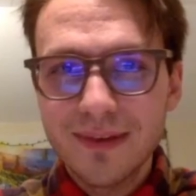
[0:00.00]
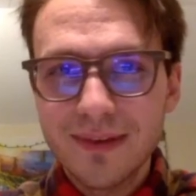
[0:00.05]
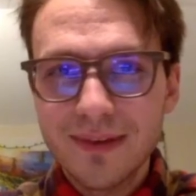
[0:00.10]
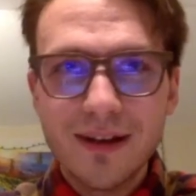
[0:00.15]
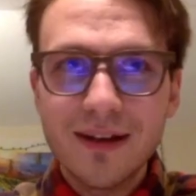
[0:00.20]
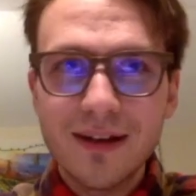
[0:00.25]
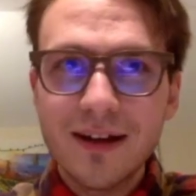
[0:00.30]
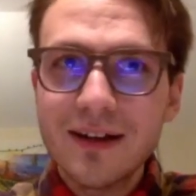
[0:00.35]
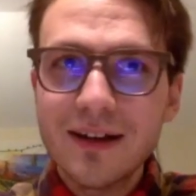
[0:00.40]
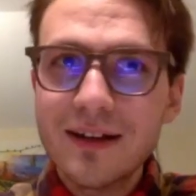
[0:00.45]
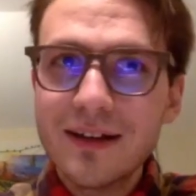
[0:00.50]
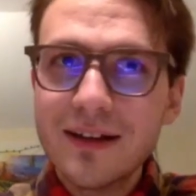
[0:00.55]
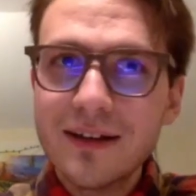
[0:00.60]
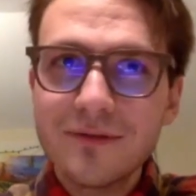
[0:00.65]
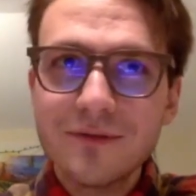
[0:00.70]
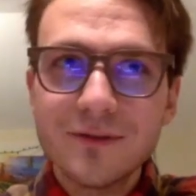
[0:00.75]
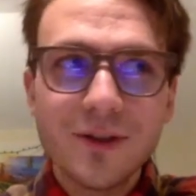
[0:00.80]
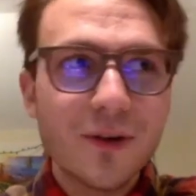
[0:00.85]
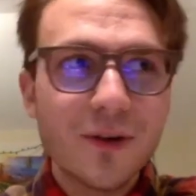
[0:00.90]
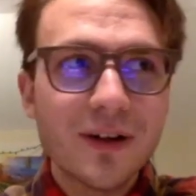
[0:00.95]
I have
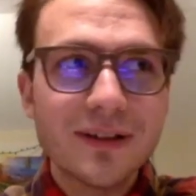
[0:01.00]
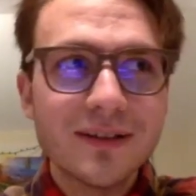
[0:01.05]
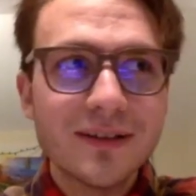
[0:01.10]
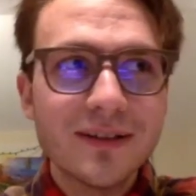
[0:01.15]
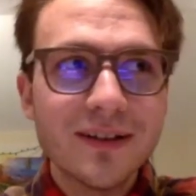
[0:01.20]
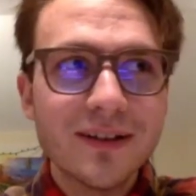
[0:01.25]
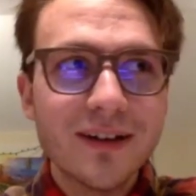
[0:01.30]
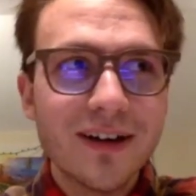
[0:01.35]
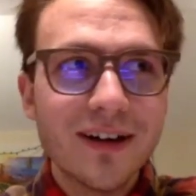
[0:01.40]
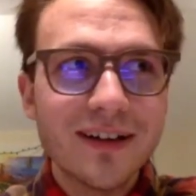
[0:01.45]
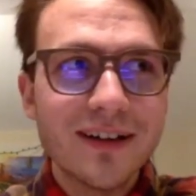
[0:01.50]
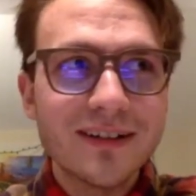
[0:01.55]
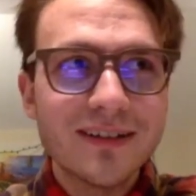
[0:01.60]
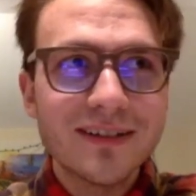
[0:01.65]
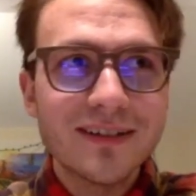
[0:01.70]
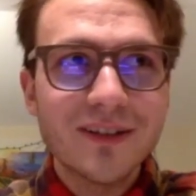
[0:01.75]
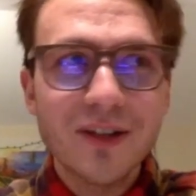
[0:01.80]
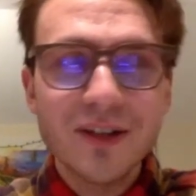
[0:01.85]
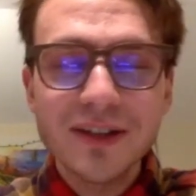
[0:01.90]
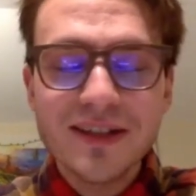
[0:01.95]
no idea. I
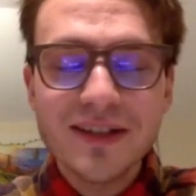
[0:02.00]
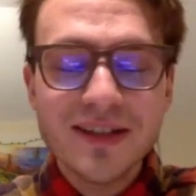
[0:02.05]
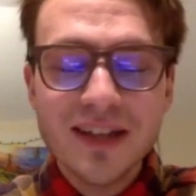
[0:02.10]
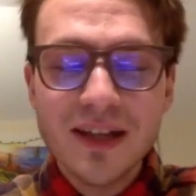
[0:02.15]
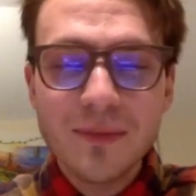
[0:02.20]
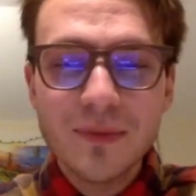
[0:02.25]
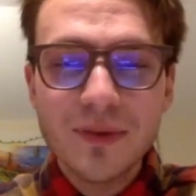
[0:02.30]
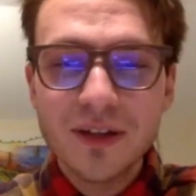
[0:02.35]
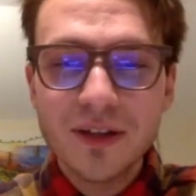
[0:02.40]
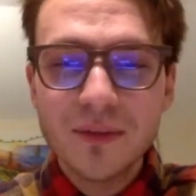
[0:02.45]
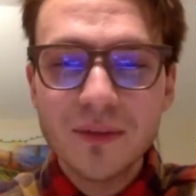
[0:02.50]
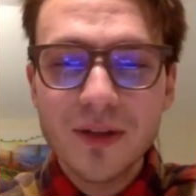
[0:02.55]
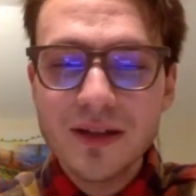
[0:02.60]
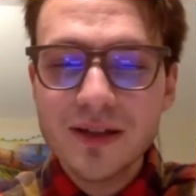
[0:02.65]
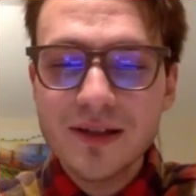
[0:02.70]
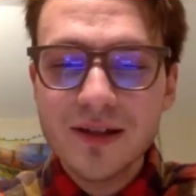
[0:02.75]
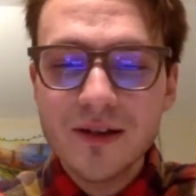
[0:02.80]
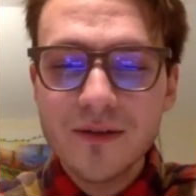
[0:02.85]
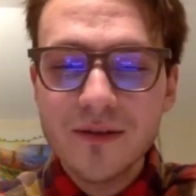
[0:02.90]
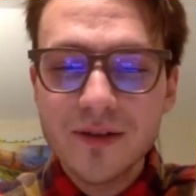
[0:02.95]
thought the same thing to
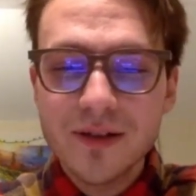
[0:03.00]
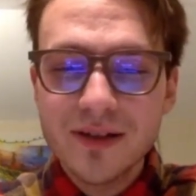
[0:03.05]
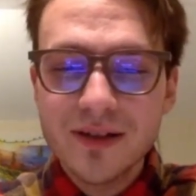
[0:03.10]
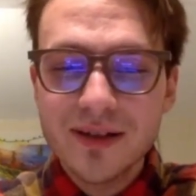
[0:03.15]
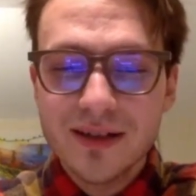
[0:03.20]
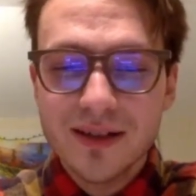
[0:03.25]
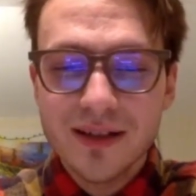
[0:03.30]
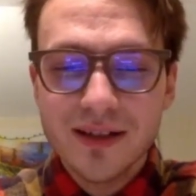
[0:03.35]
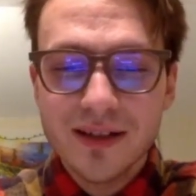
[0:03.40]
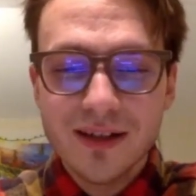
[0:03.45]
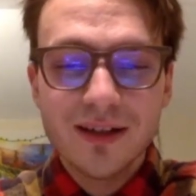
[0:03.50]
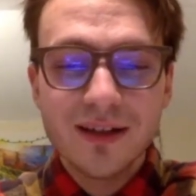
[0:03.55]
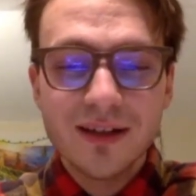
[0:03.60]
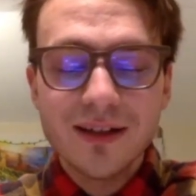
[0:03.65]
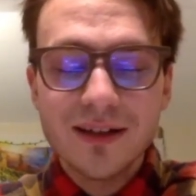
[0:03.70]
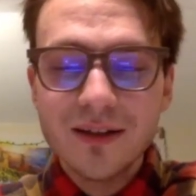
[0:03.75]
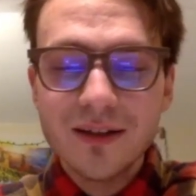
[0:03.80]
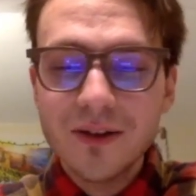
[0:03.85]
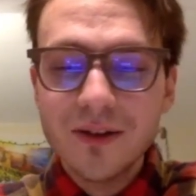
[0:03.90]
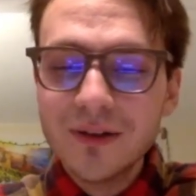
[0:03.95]
myself because,
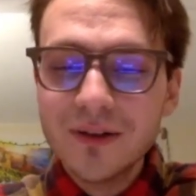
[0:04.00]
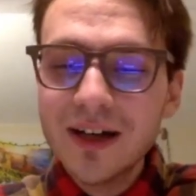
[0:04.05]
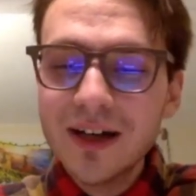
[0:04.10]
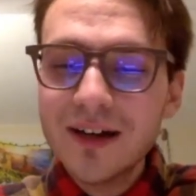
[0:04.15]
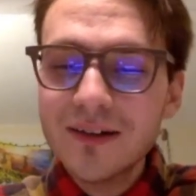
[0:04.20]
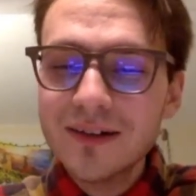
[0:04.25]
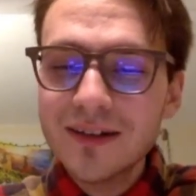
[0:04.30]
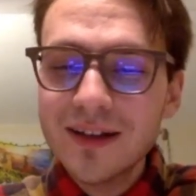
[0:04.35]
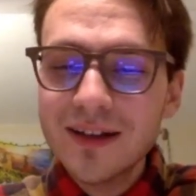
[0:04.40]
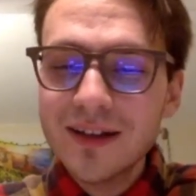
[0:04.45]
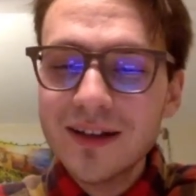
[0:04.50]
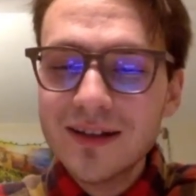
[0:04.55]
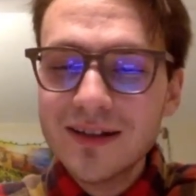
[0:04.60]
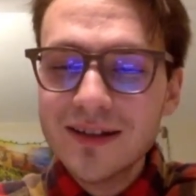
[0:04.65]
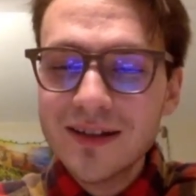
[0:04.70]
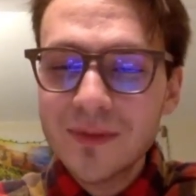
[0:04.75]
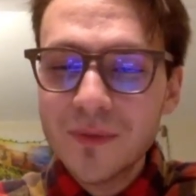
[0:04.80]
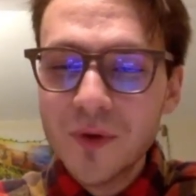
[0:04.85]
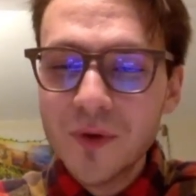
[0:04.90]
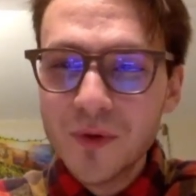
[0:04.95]
you know, nowadays
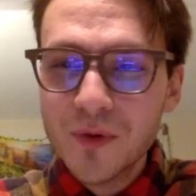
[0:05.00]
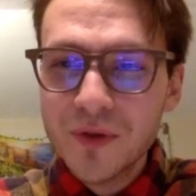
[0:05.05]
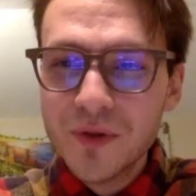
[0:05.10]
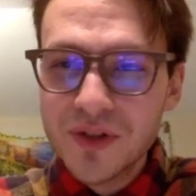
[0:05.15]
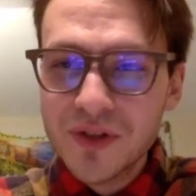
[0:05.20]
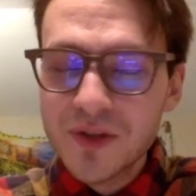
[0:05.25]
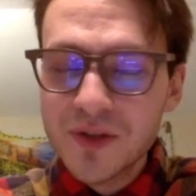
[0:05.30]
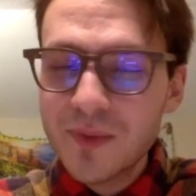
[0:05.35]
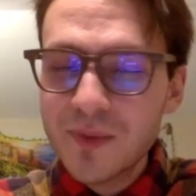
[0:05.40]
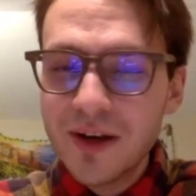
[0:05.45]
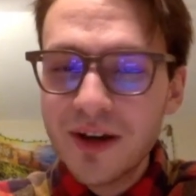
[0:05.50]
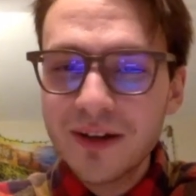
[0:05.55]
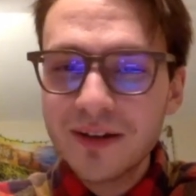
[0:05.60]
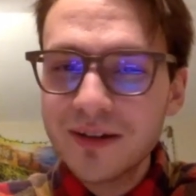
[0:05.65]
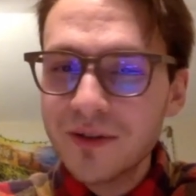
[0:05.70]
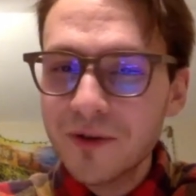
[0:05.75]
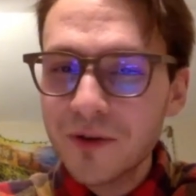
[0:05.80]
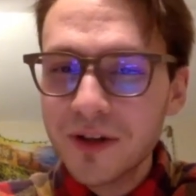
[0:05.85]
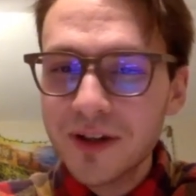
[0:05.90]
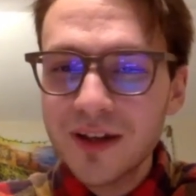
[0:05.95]
I'm always just buying the
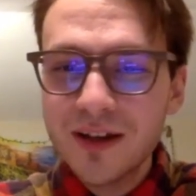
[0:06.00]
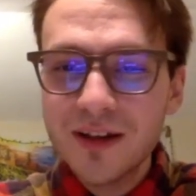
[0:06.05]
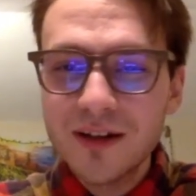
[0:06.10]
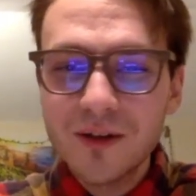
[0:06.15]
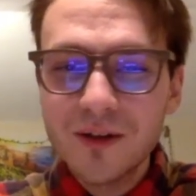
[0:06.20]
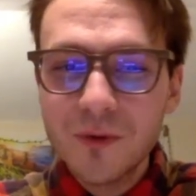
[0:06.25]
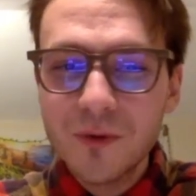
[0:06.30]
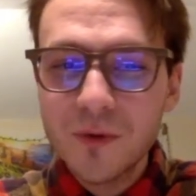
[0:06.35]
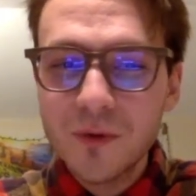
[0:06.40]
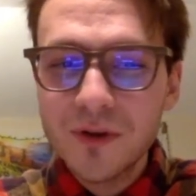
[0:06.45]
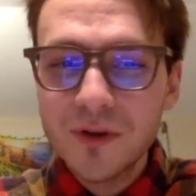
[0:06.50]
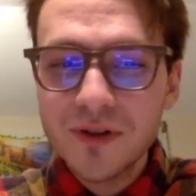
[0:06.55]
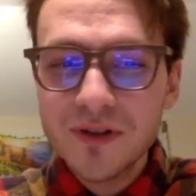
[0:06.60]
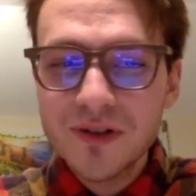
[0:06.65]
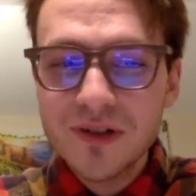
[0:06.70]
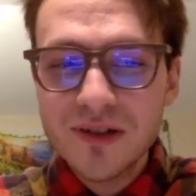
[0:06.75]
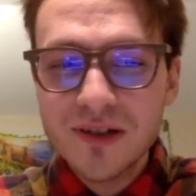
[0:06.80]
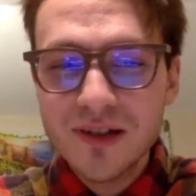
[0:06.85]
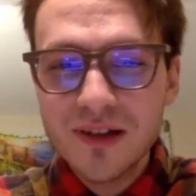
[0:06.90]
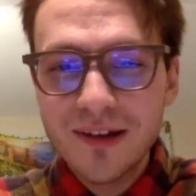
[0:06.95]
organic
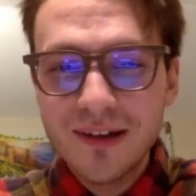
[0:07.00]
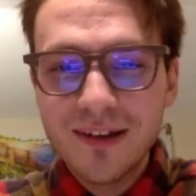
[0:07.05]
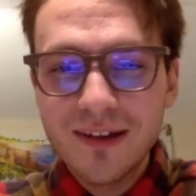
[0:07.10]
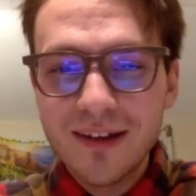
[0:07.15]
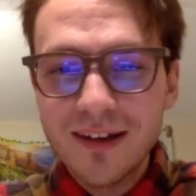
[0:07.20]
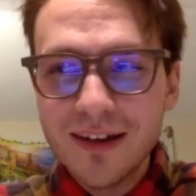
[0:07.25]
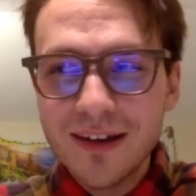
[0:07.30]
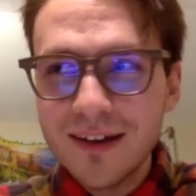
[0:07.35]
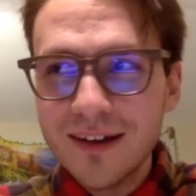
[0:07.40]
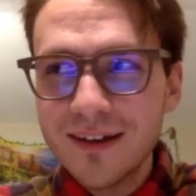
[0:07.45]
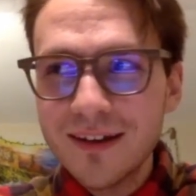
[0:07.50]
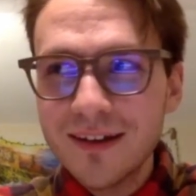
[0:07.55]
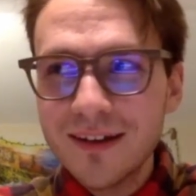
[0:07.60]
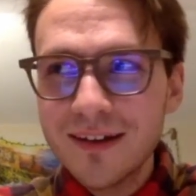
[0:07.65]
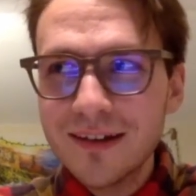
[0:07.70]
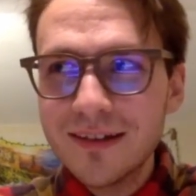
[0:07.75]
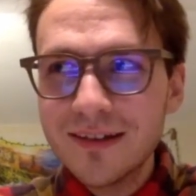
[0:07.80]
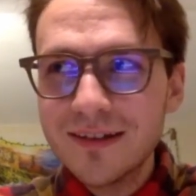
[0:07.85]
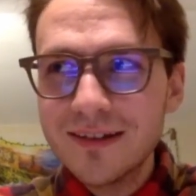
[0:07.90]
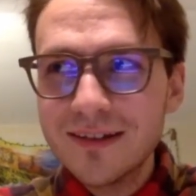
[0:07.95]
ones,
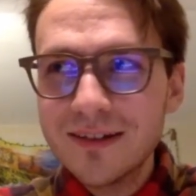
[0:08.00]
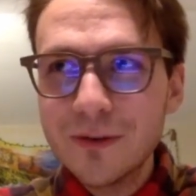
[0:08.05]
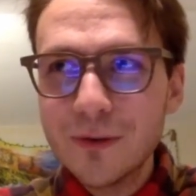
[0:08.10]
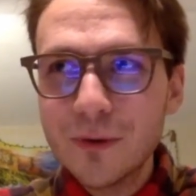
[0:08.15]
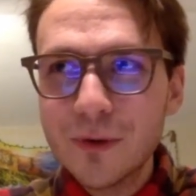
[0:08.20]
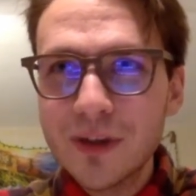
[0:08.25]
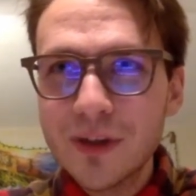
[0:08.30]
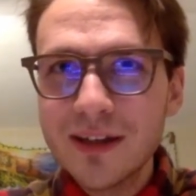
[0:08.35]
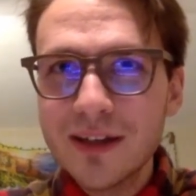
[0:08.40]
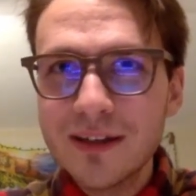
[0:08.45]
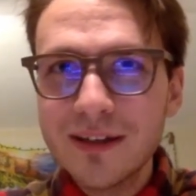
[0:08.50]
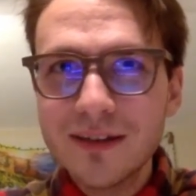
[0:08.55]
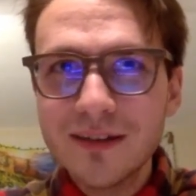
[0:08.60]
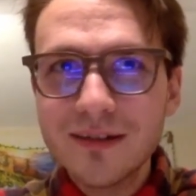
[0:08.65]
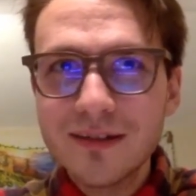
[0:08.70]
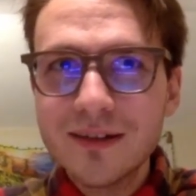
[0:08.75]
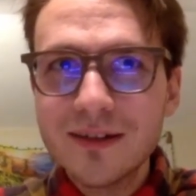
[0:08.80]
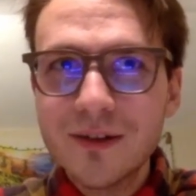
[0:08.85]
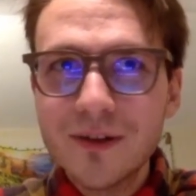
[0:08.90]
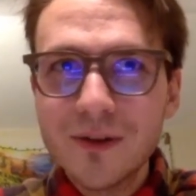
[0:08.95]
and you'll get,
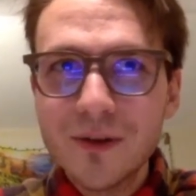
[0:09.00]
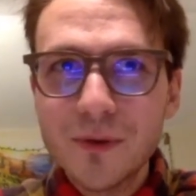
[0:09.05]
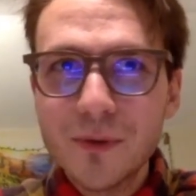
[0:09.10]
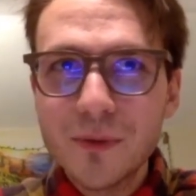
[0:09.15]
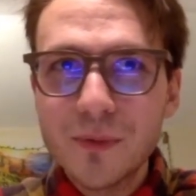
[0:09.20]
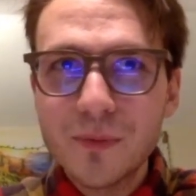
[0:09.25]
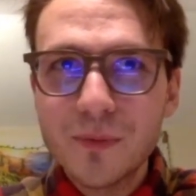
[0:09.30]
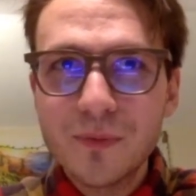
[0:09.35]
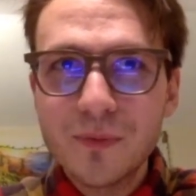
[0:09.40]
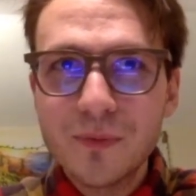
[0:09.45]
you know,